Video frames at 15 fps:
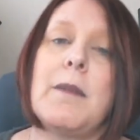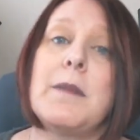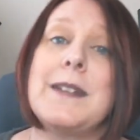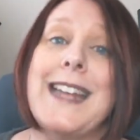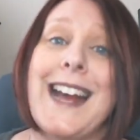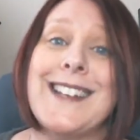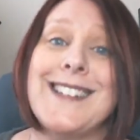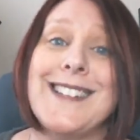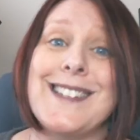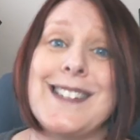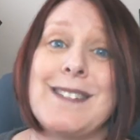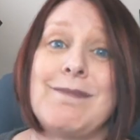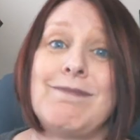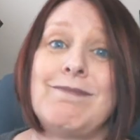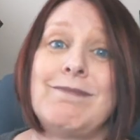
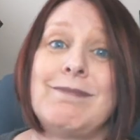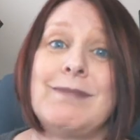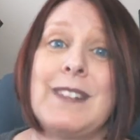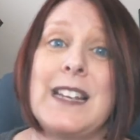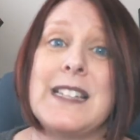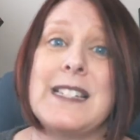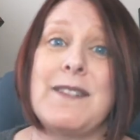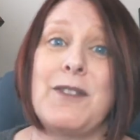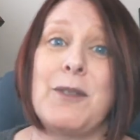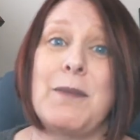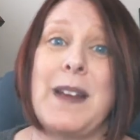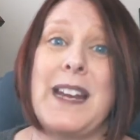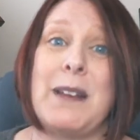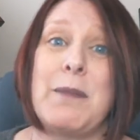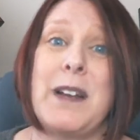taxes, because if you're
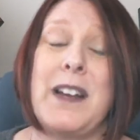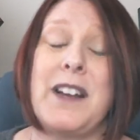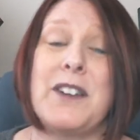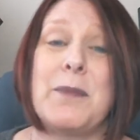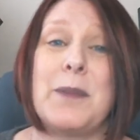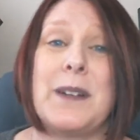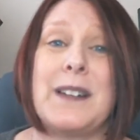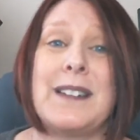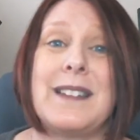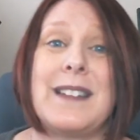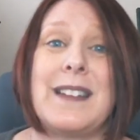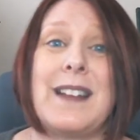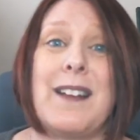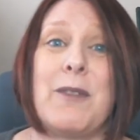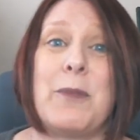making money on your book,
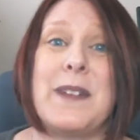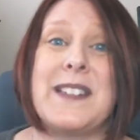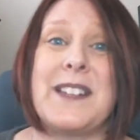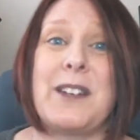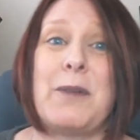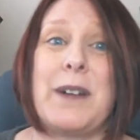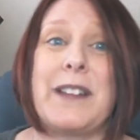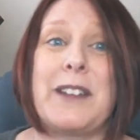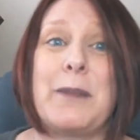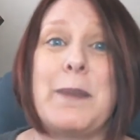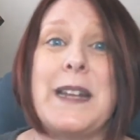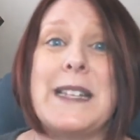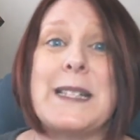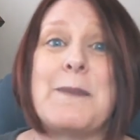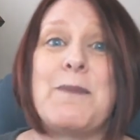the government's going to want their
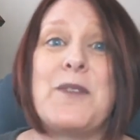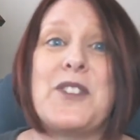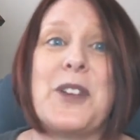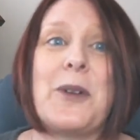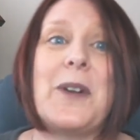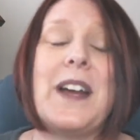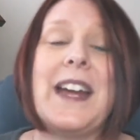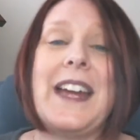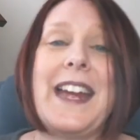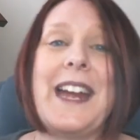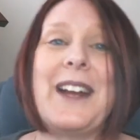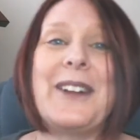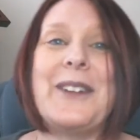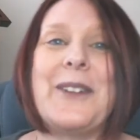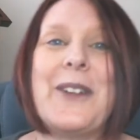piece. So
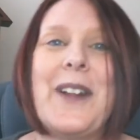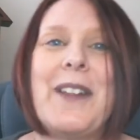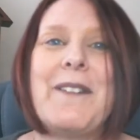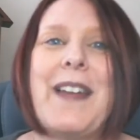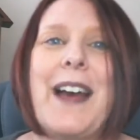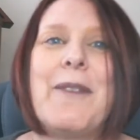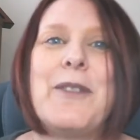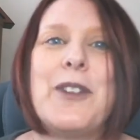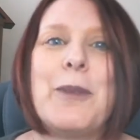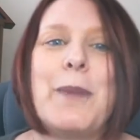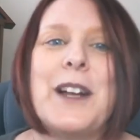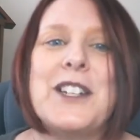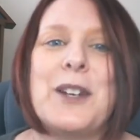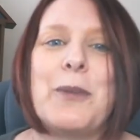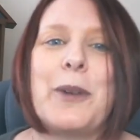include all of that with your
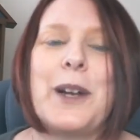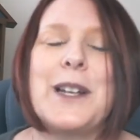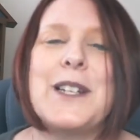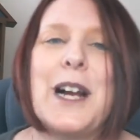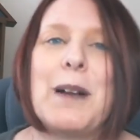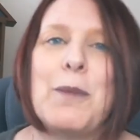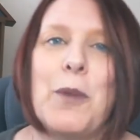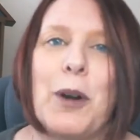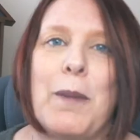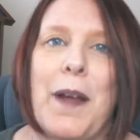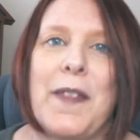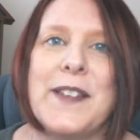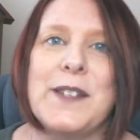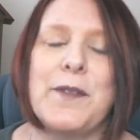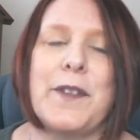budget. We're going to talk more
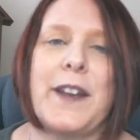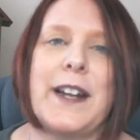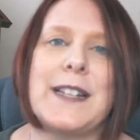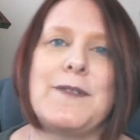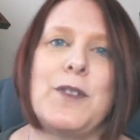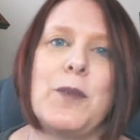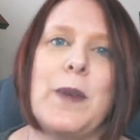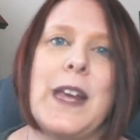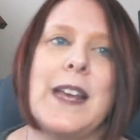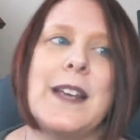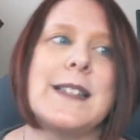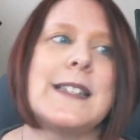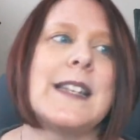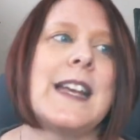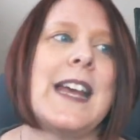about this over the next few
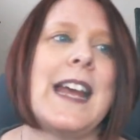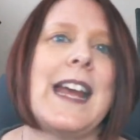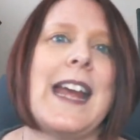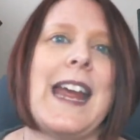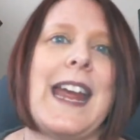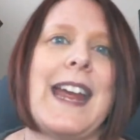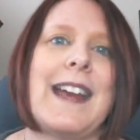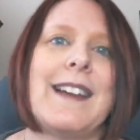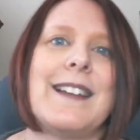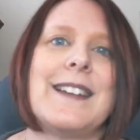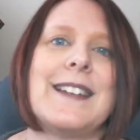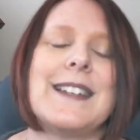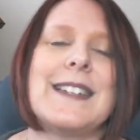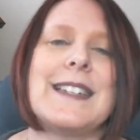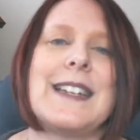weeks.
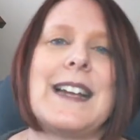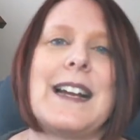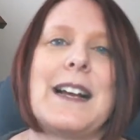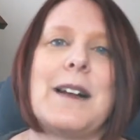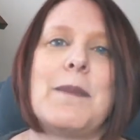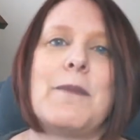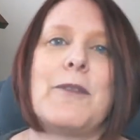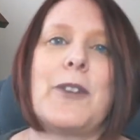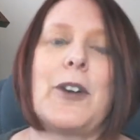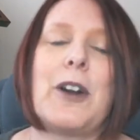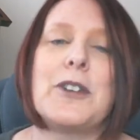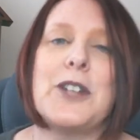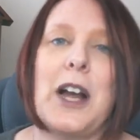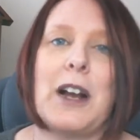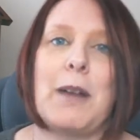And for
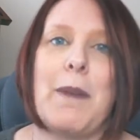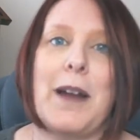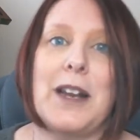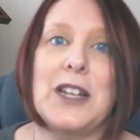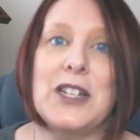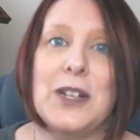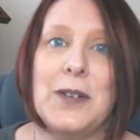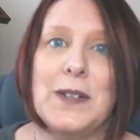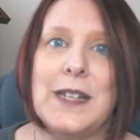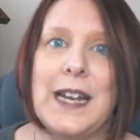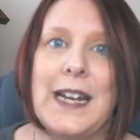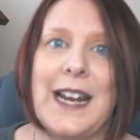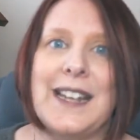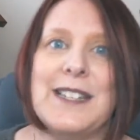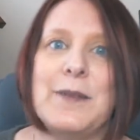our Talk About It
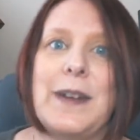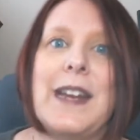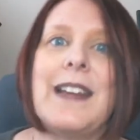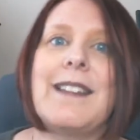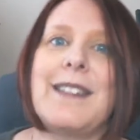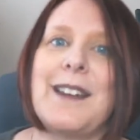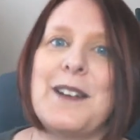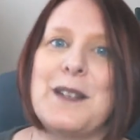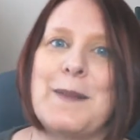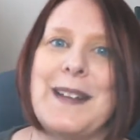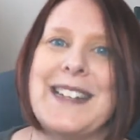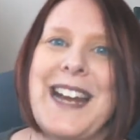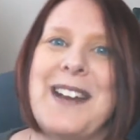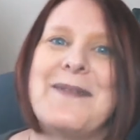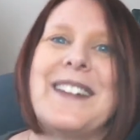Tuesday next week, there's
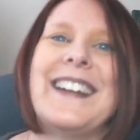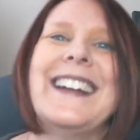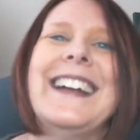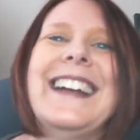my timer.